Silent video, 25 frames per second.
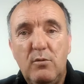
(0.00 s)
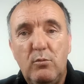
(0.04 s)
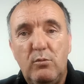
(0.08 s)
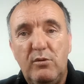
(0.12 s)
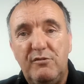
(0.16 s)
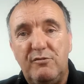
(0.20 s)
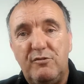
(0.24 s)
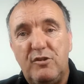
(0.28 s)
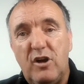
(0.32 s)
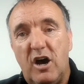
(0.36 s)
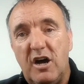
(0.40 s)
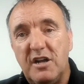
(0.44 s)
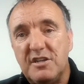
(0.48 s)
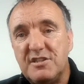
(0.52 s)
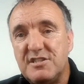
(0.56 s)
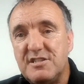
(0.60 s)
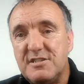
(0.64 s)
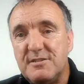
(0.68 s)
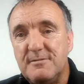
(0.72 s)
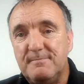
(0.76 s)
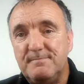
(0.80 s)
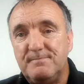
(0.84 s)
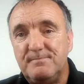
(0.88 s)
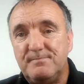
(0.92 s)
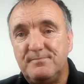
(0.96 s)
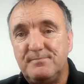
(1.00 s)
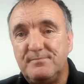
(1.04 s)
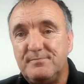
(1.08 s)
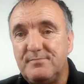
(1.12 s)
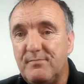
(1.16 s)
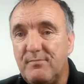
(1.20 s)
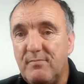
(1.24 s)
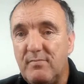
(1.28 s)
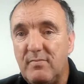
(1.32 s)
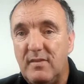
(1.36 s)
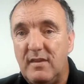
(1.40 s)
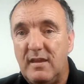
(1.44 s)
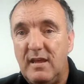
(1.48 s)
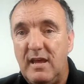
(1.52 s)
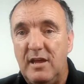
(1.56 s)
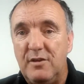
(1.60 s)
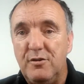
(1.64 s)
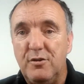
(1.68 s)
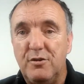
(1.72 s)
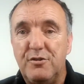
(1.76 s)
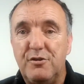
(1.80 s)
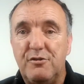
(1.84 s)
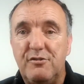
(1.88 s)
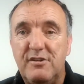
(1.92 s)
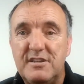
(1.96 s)
We've got
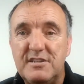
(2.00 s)
another